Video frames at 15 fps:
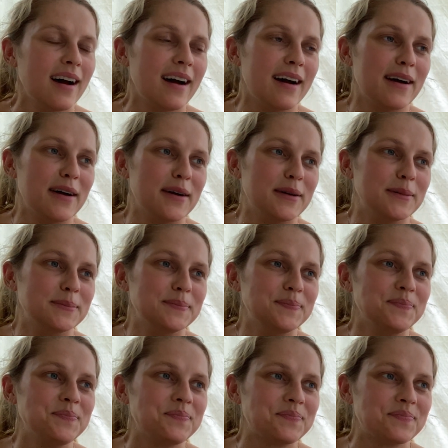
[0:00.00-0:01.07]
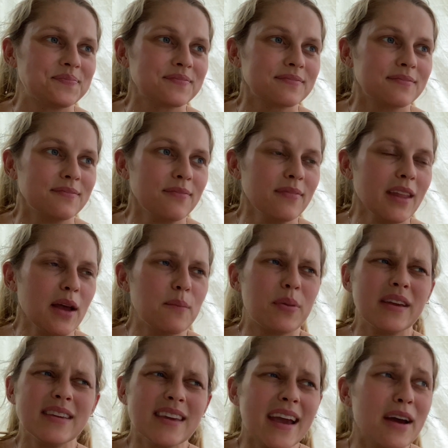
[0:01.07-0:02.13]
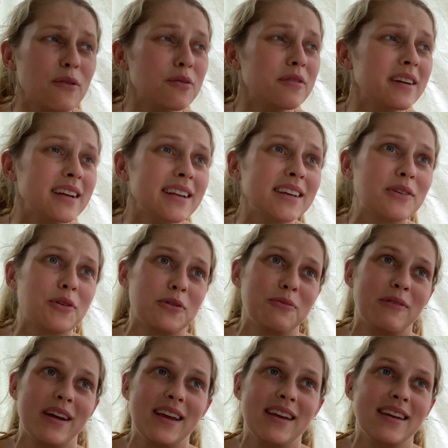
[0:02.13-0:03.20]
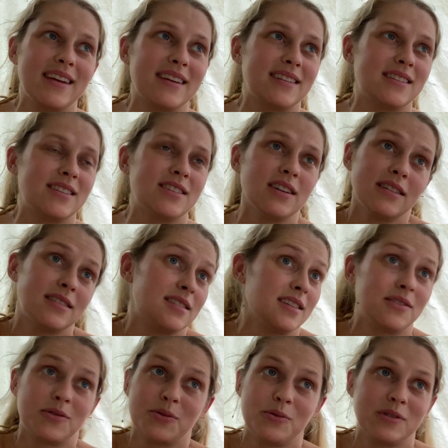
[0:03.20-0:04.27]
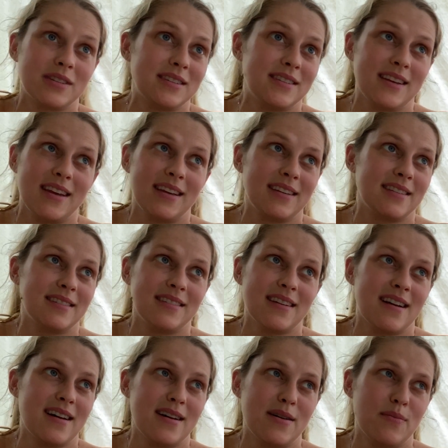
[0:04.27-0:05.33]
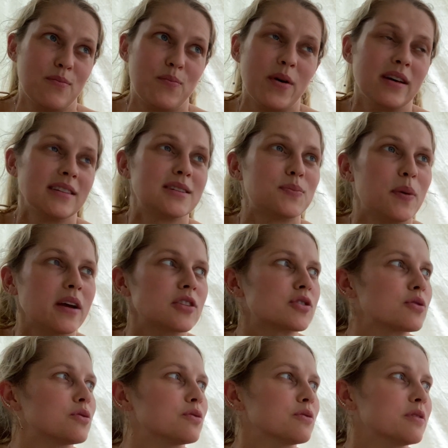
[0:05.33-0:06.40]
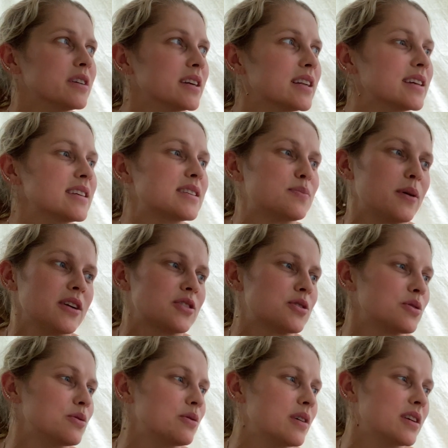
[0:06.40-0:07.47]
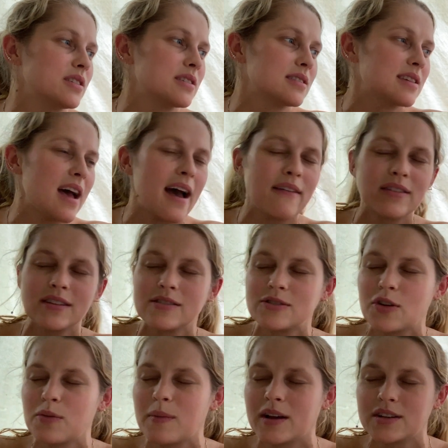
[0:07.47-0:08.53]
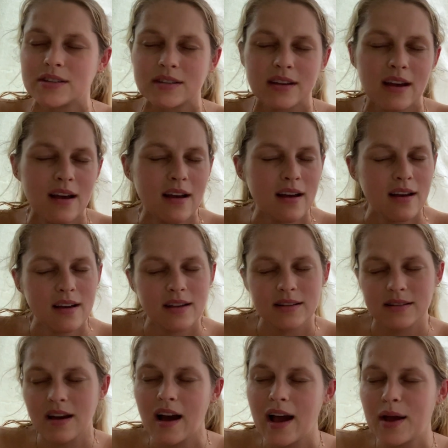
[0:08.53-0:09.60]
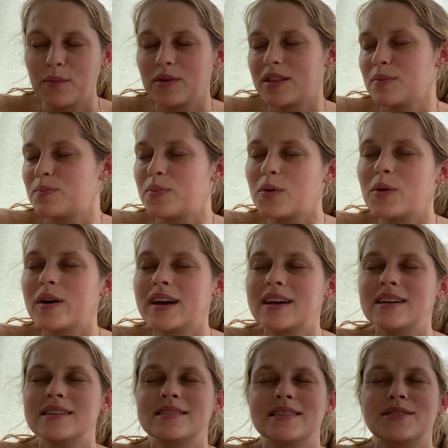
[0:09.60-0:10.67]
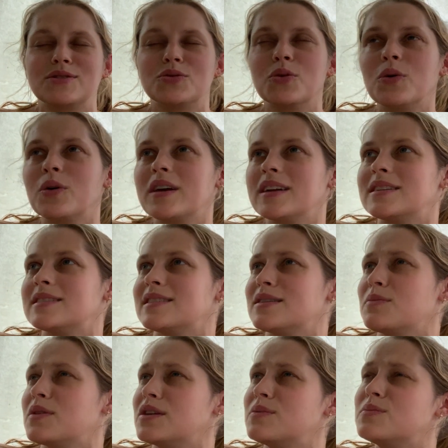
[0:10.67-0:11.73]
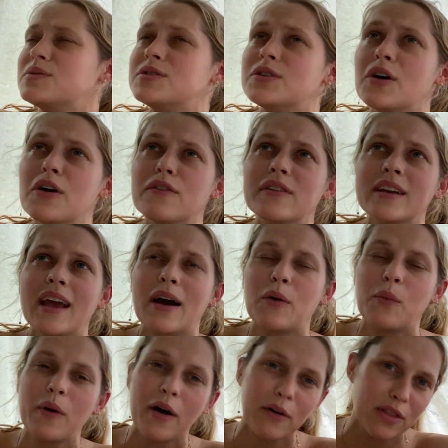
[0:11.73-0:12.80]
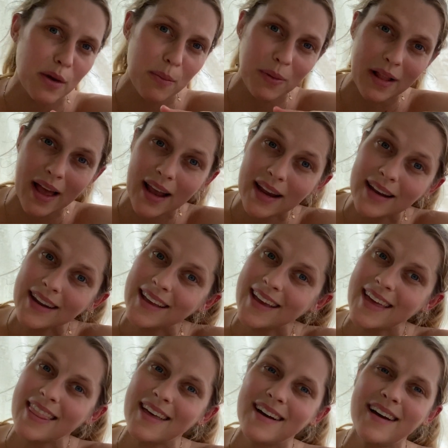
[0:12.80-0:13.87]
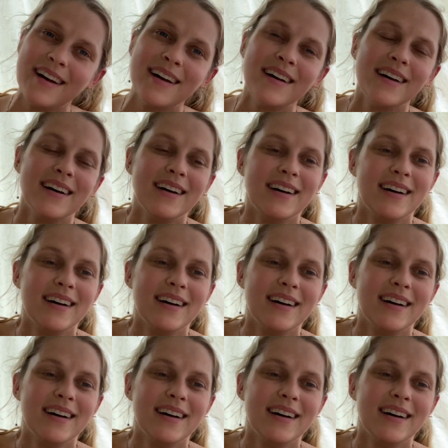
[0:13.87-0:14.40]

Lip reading: But yeah, really good week, just exhausting, but special, really special, and just having so much time with the boys and talking to them and observing how well they're playing together.